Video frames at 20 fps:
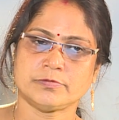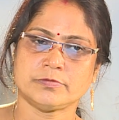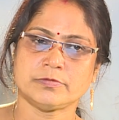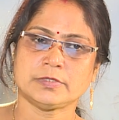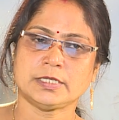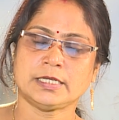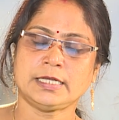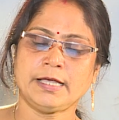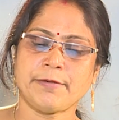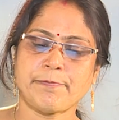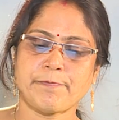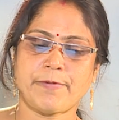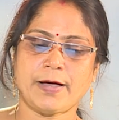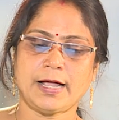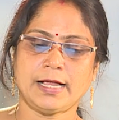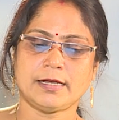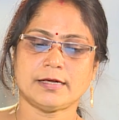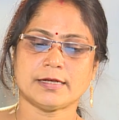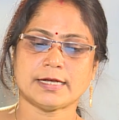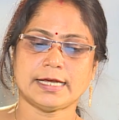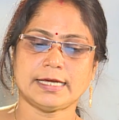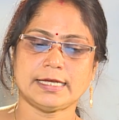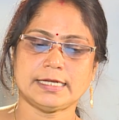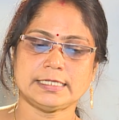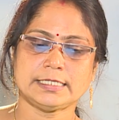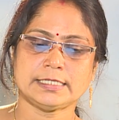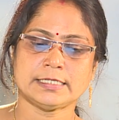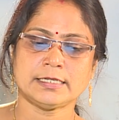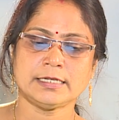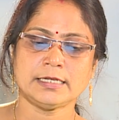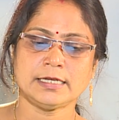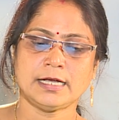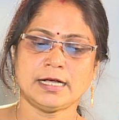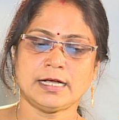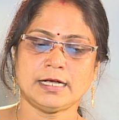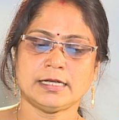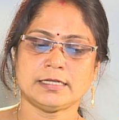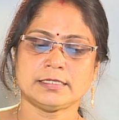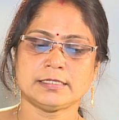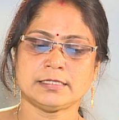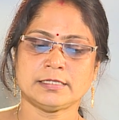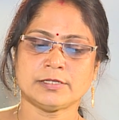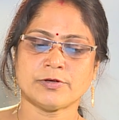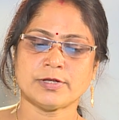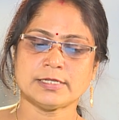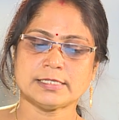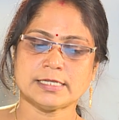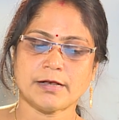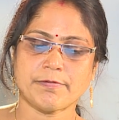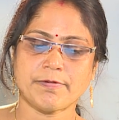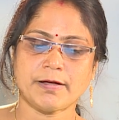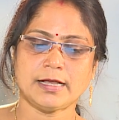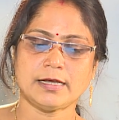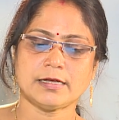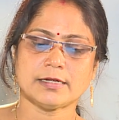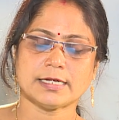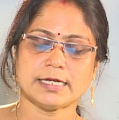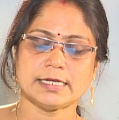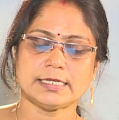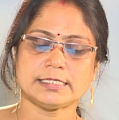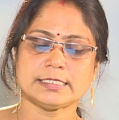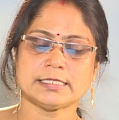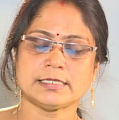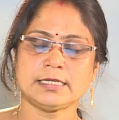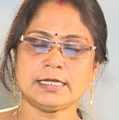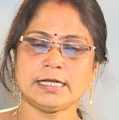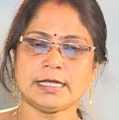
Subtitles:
heap file organization, sequential file organization,